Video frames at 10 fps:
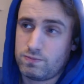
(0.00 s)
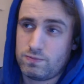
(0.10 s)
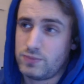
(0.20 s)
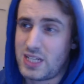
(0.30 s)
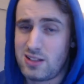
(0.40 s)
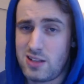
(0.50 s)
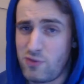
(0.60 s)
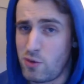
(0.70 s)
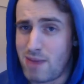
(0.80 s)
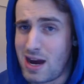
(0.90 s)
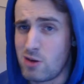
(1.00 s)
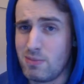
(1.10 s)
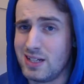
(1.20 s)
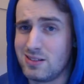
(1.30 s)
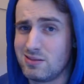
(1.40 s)
that's a different matter,
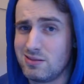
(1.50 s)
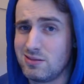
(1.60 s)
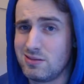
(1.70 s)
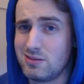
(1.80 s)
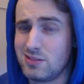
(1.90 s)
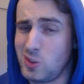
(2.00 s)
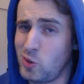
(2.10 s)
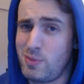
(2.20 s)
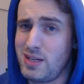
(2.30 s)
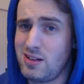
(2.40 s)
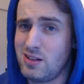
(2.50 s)
man. You know what I mean?